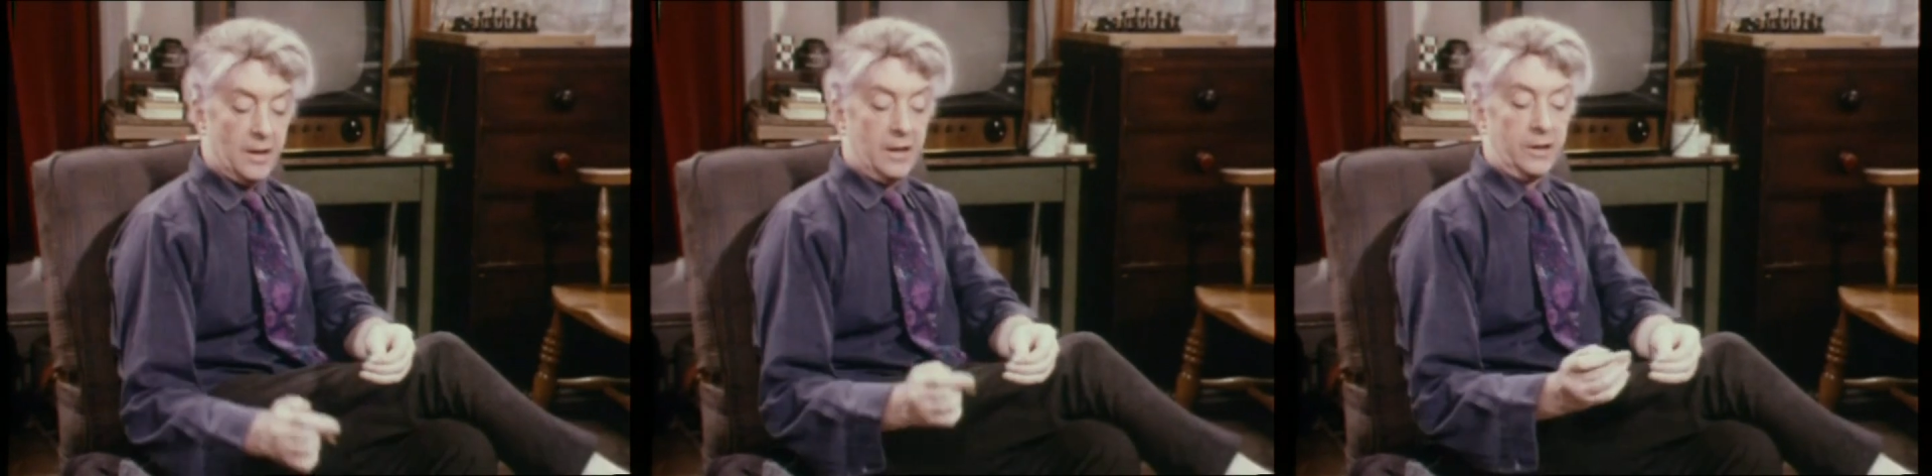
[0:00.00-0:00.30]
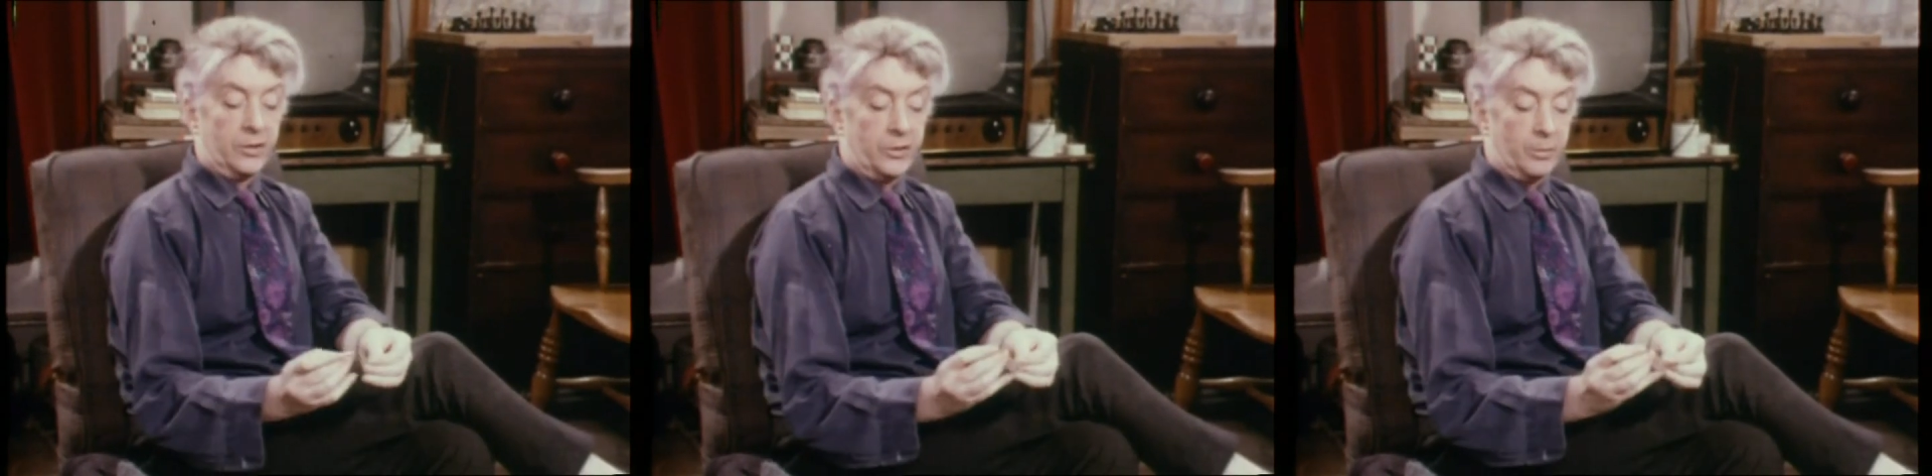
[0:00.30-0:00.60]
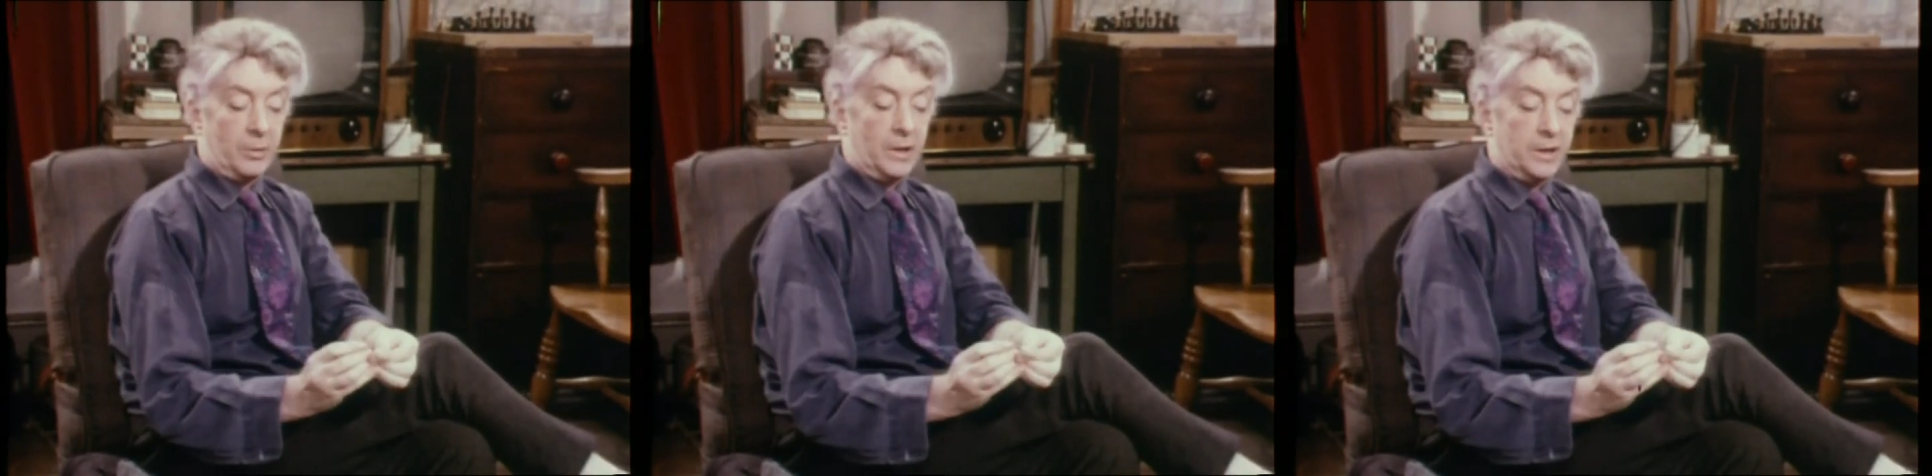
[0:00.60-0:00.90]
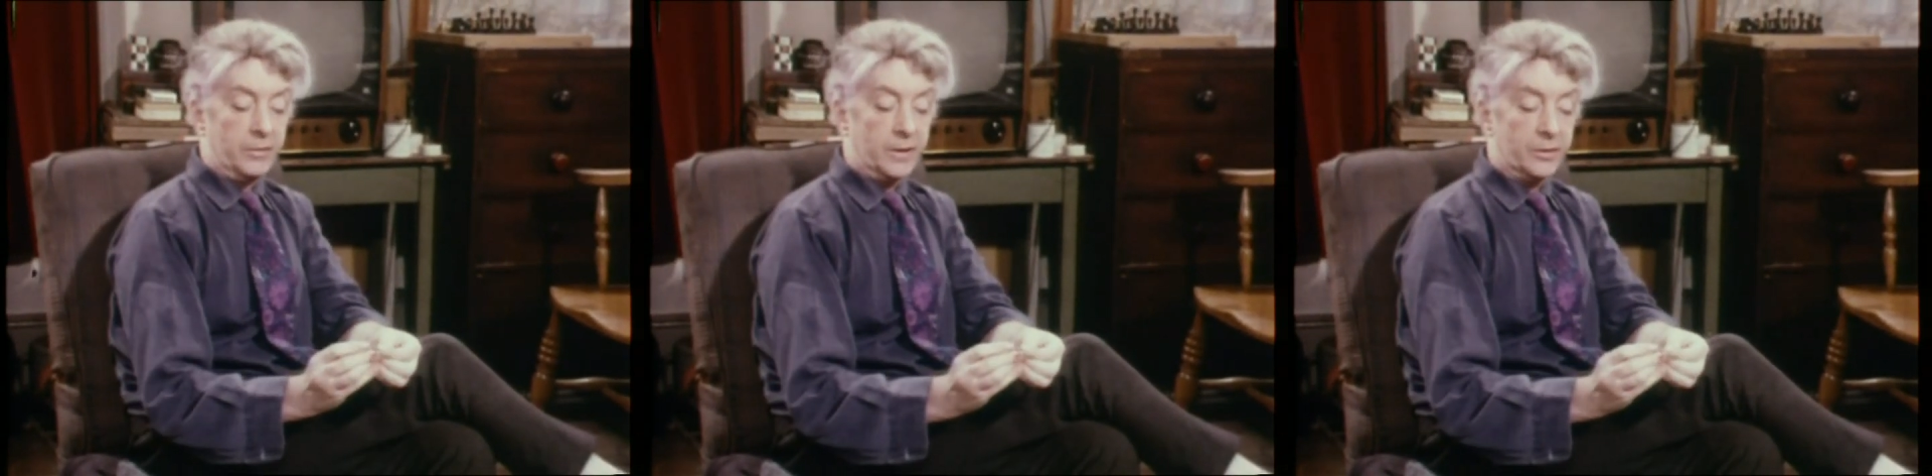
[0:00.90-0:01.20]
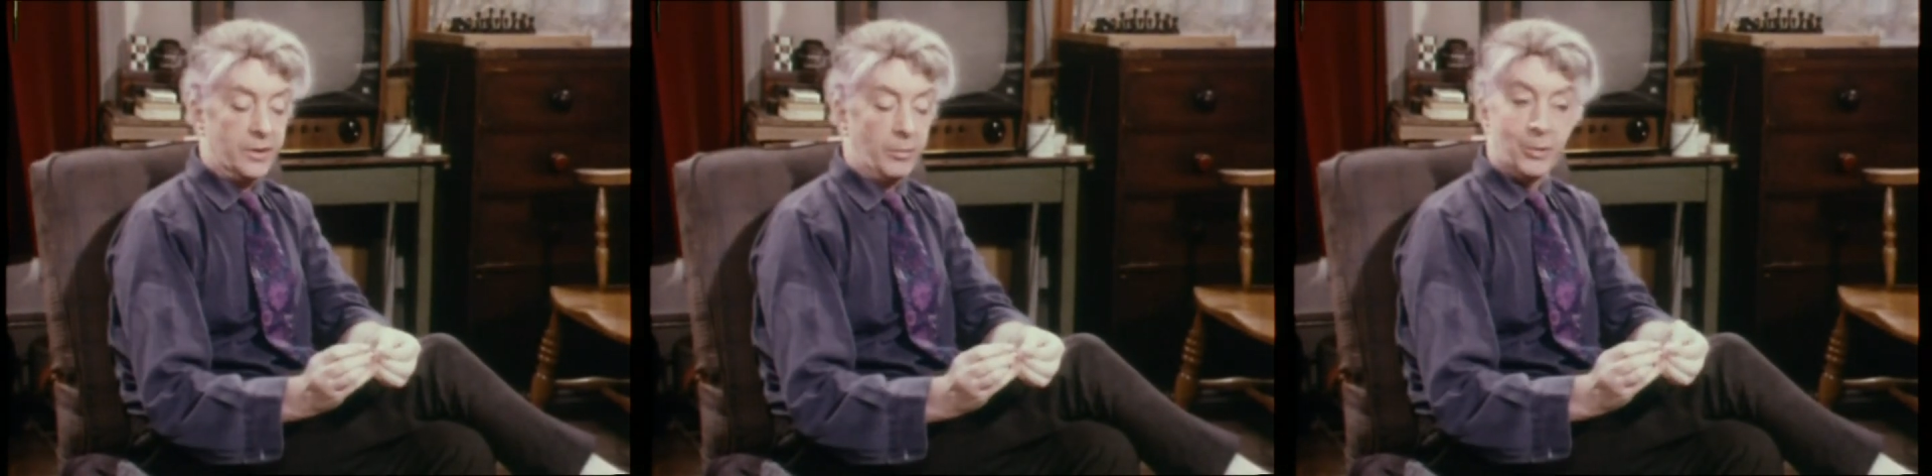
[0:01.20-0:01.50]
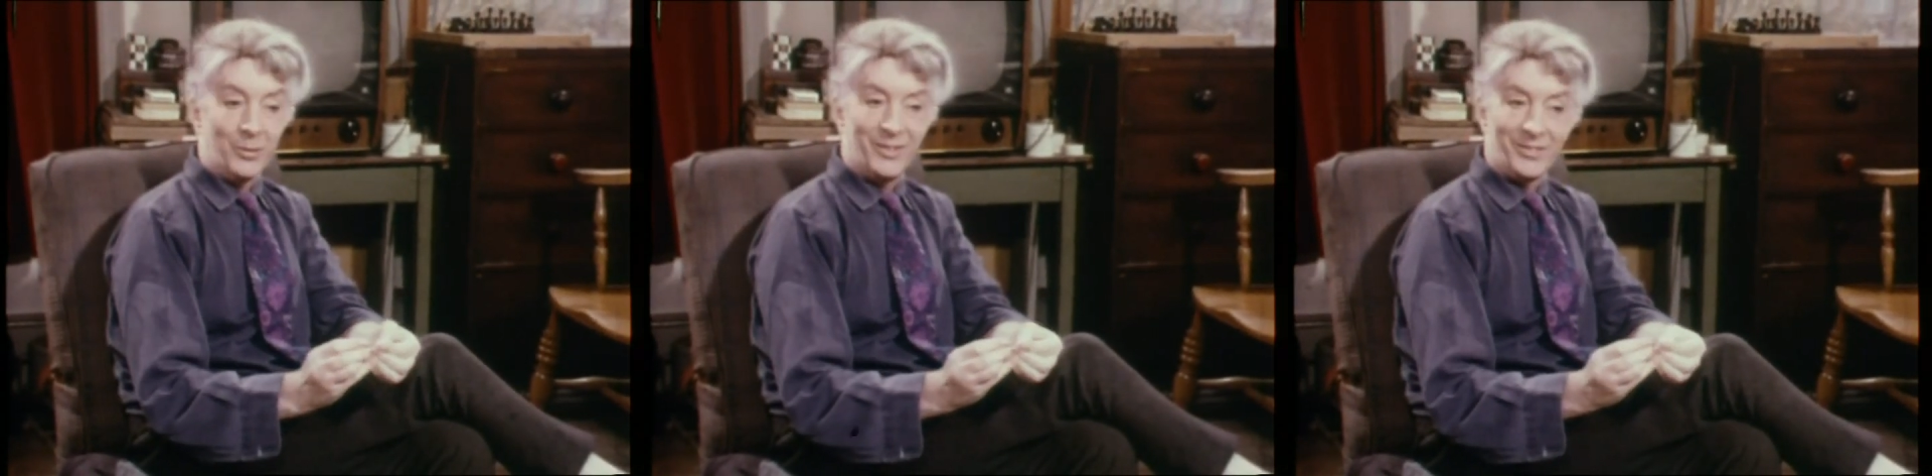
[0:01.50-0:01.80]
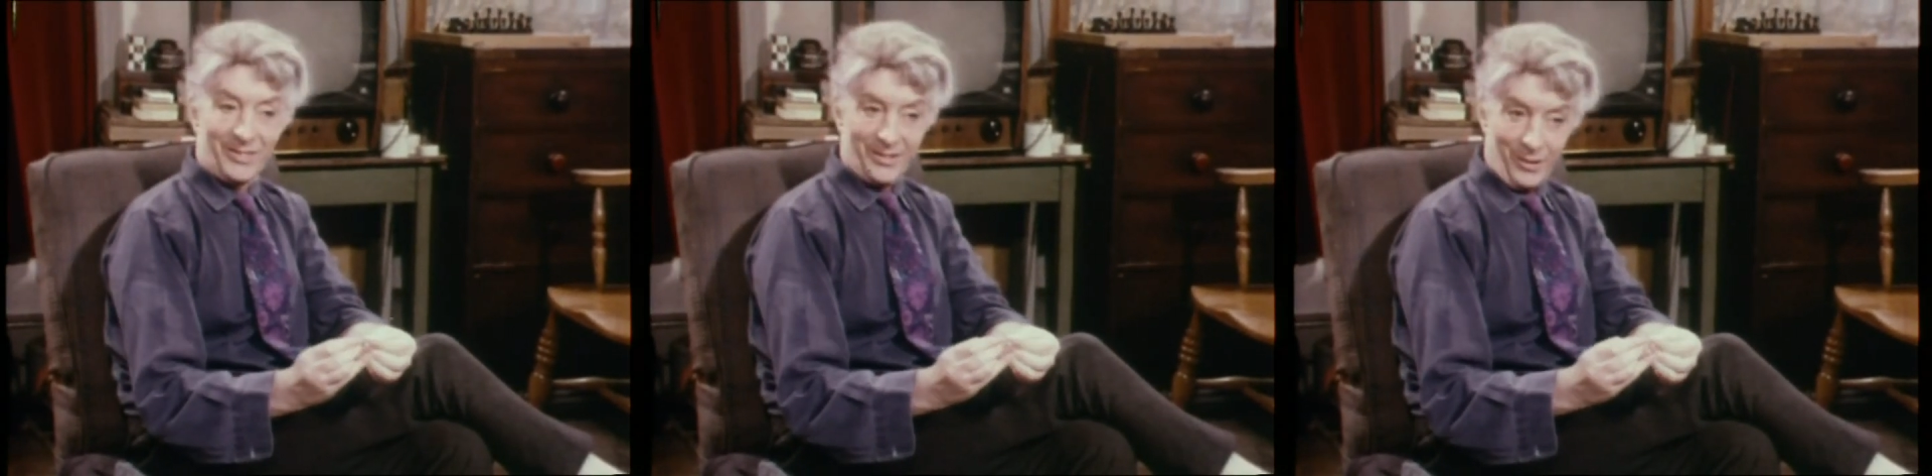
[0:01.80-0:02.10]
is the believing in something which
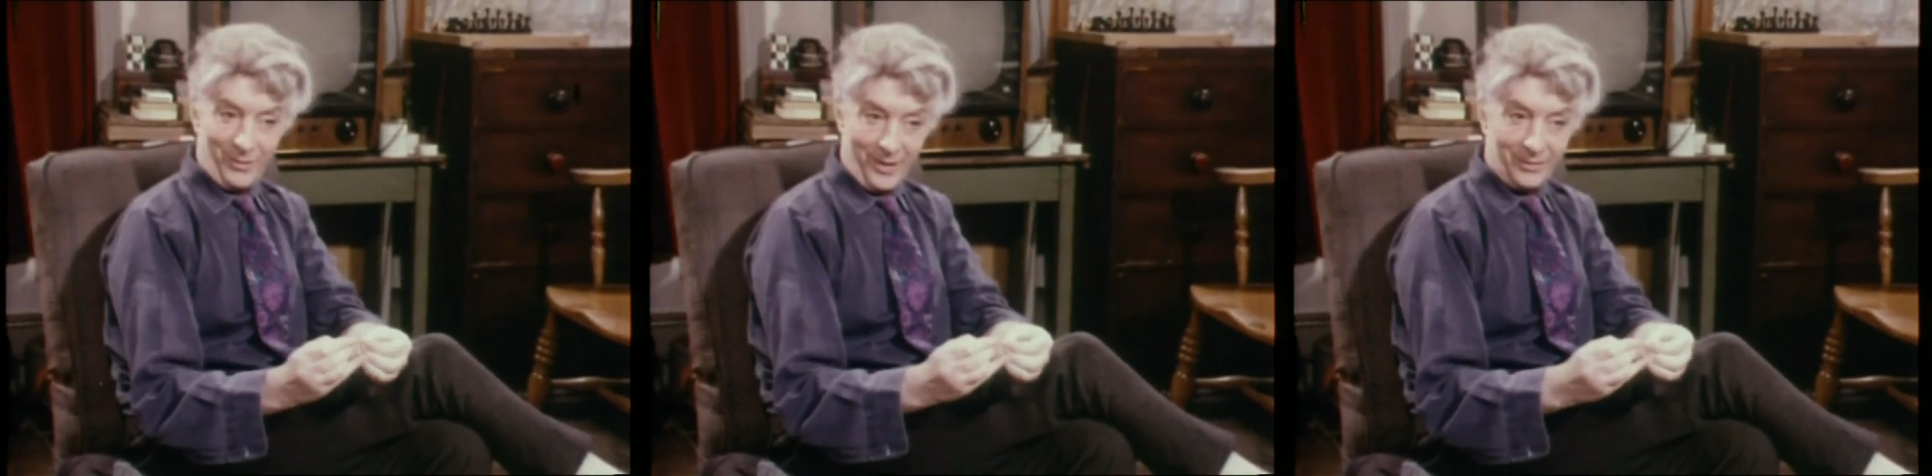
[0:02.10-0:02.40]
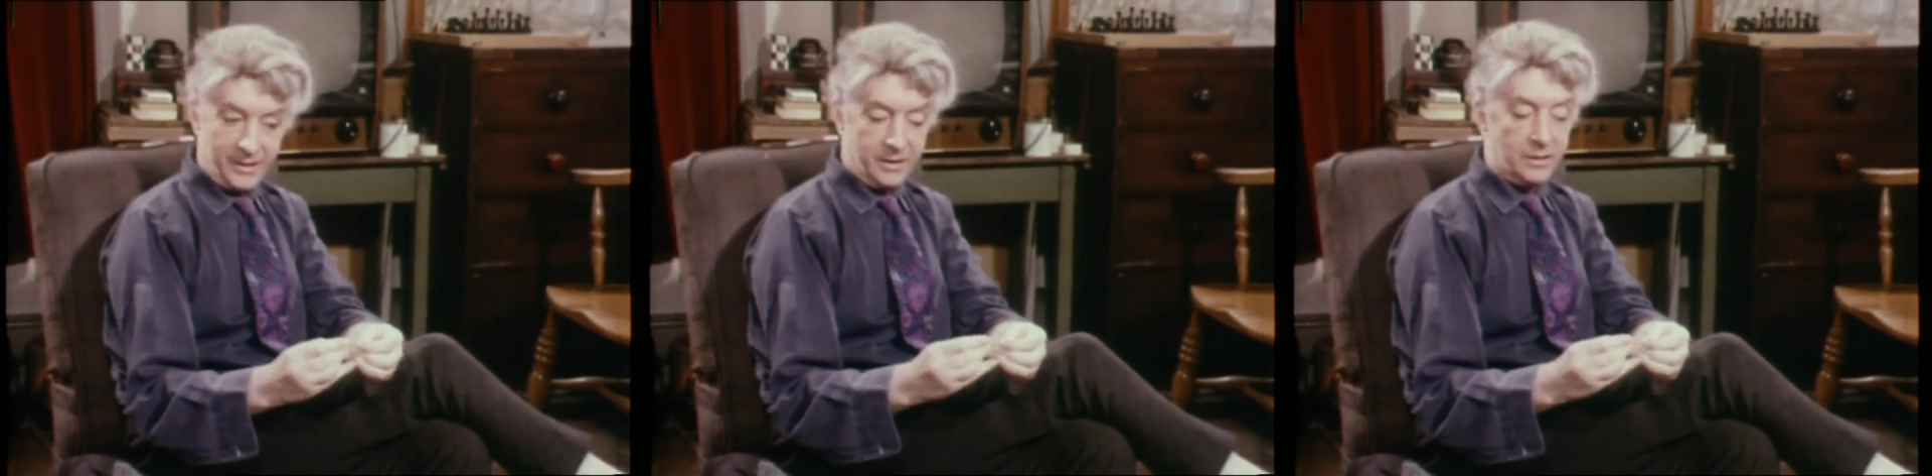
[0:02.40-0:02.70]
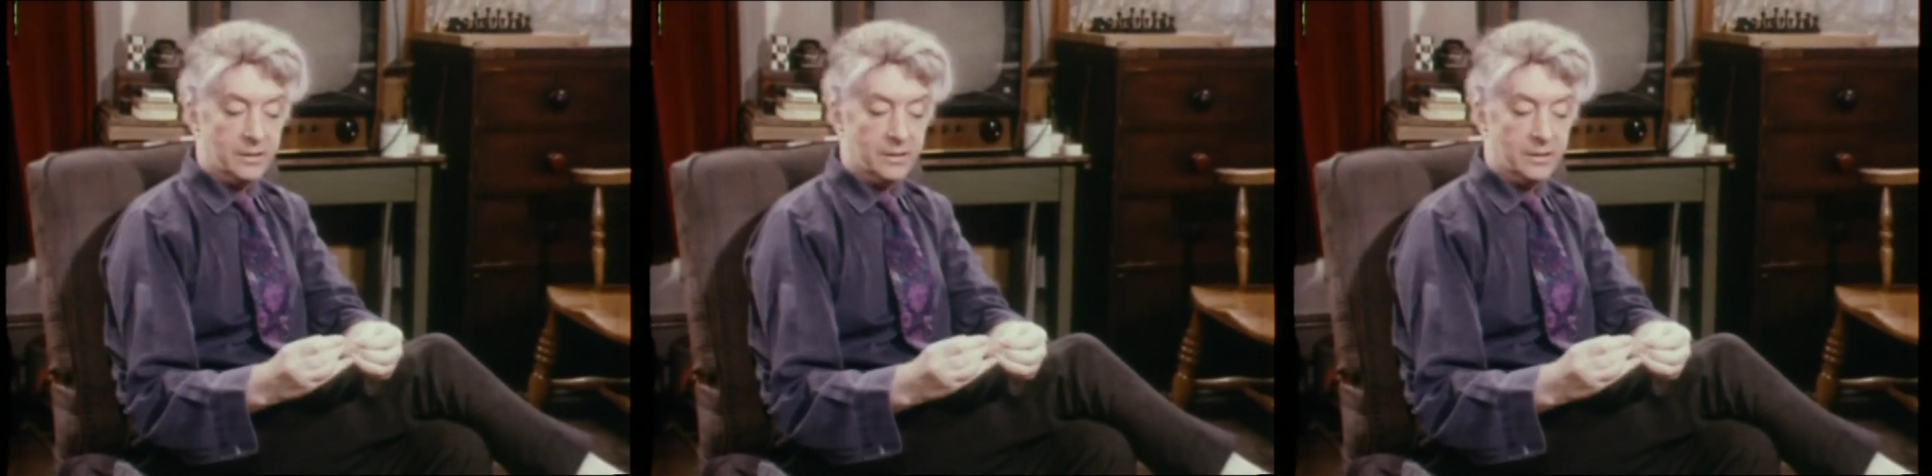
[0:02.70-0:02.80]
isn't self-evident.